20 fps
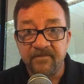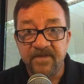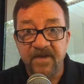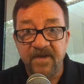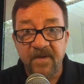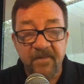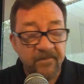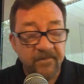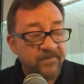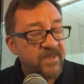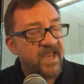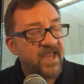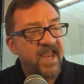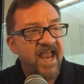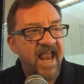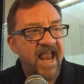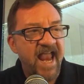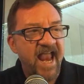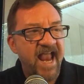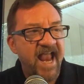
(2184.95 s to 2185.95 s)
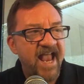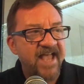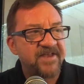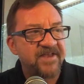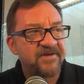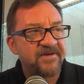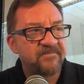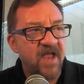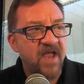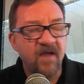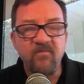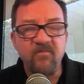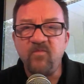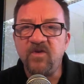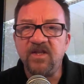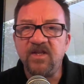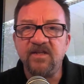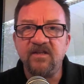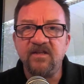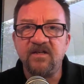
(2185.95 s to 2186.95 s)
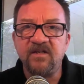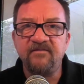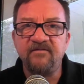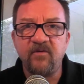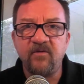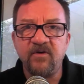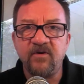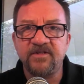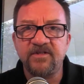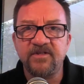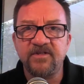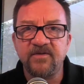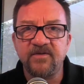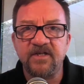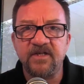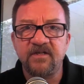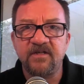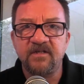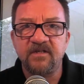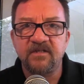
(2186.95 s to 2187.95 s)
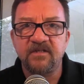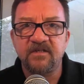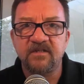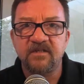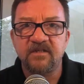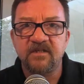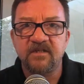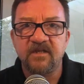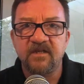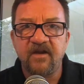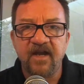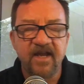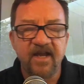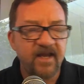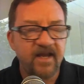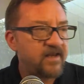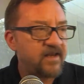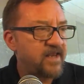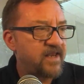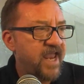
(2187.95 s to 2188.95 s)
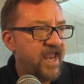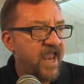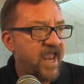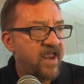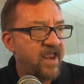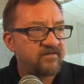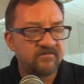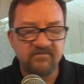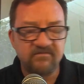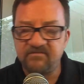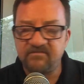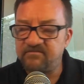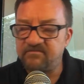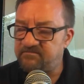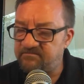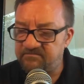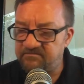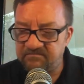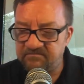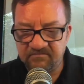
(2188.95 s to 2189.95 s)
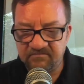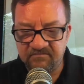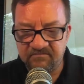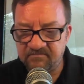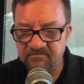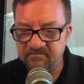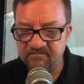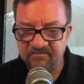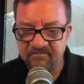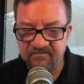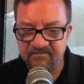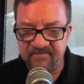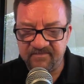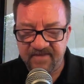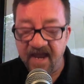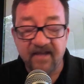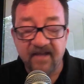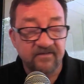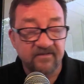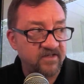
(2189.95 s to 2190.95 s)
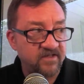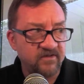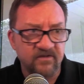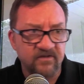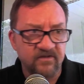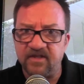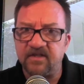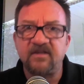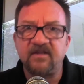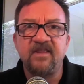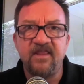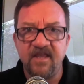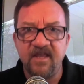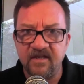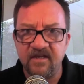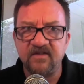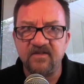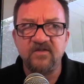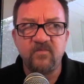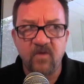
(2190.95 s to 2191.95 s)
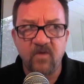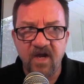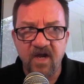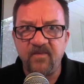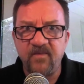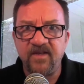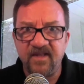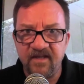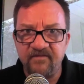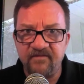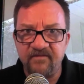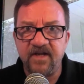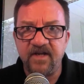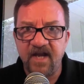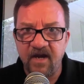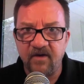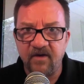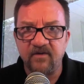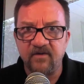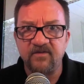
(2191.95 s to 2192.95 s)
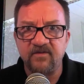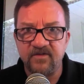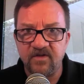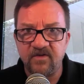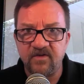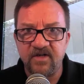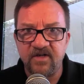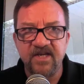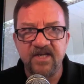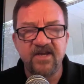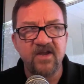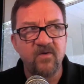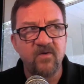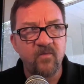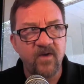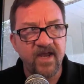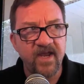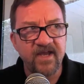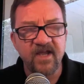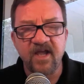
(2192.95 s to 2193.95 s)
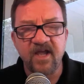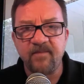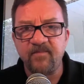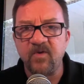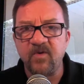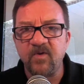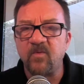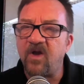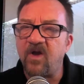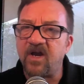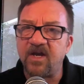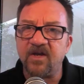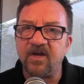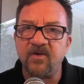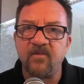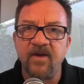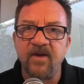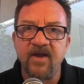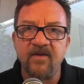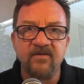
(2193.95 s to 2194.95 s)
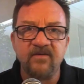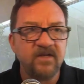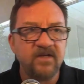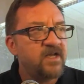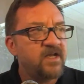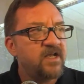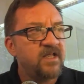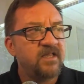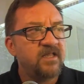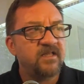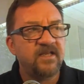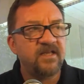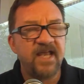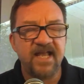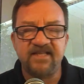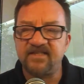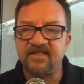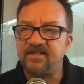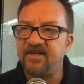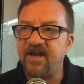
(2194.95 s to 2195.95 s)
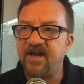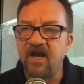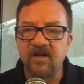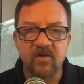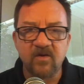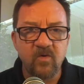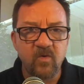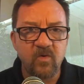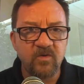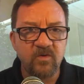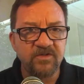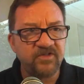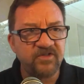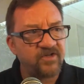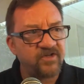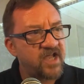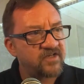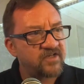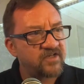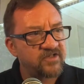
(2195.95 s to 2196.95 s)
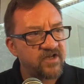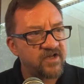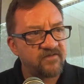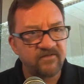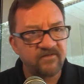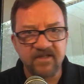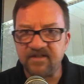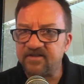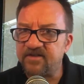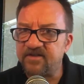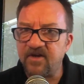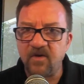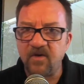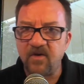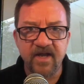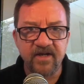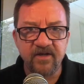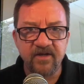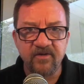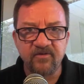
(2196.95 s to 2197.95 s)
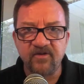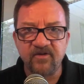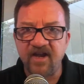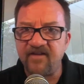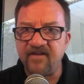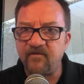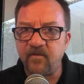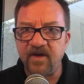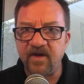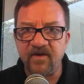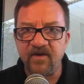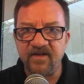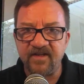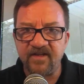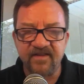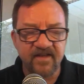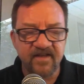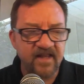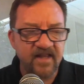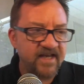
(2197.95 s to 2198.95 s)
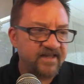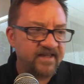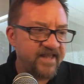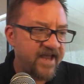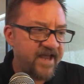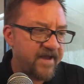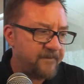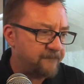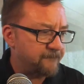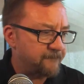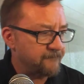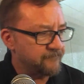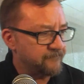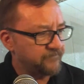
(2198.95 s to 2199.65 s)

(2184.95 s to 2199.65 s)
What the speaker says: You know, and I'm really looking forward to it. Right? And yeah, seriously, this is why we live in Arizona. You wake up, you're walking around. It's not cold. You're not shoveling snow out of your driveway or anything like that.